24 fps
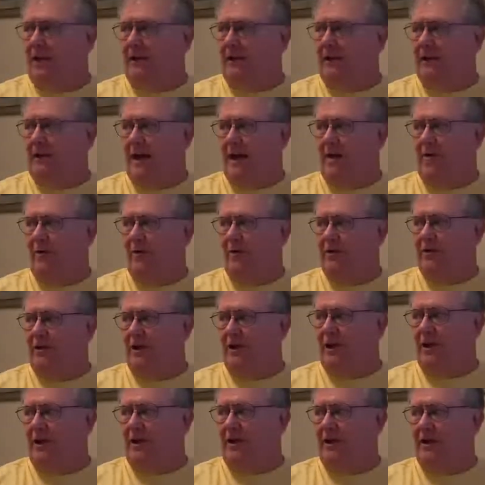How old is
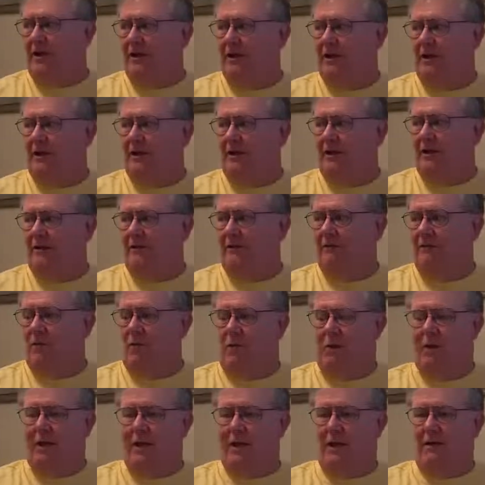Dana?
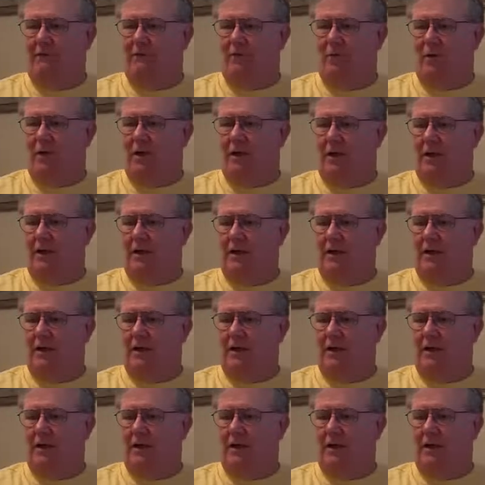48, 49?